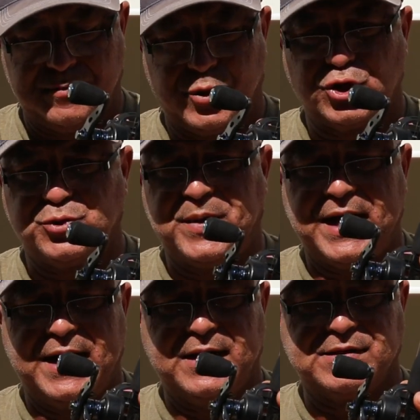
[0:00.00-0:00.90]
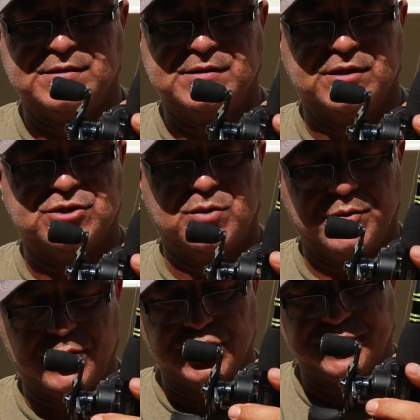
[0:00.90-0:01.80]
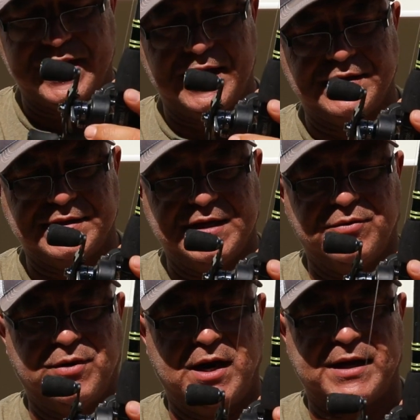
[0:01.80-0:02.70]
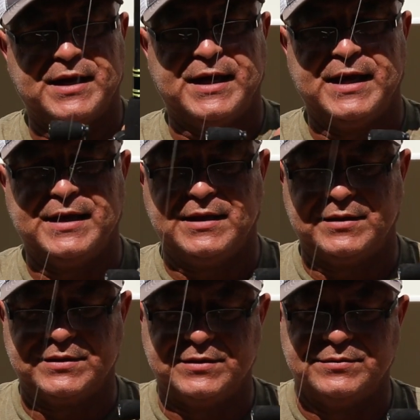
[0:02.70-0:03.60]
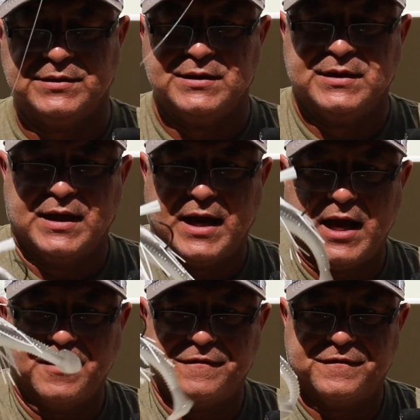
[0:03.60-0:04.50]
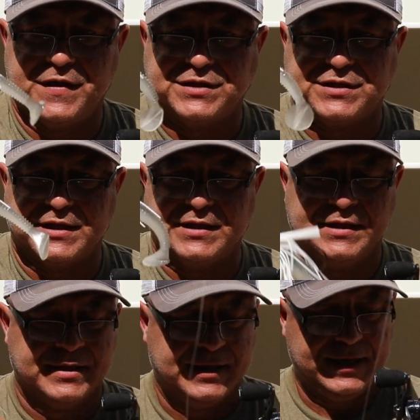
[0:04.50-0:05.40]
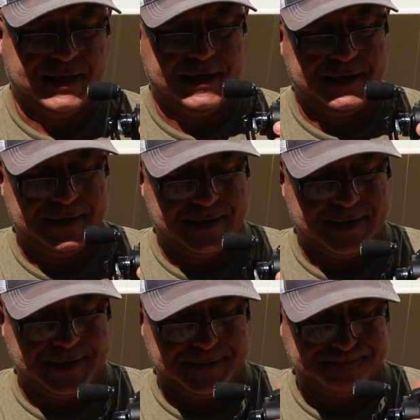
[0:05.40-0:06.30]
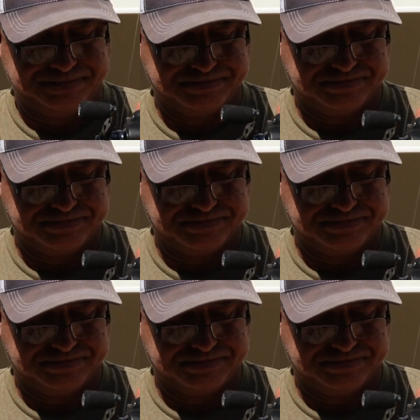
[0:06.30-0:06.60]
brush piles, on top of brush piles, anywhere I can get it into, I've fished it. And I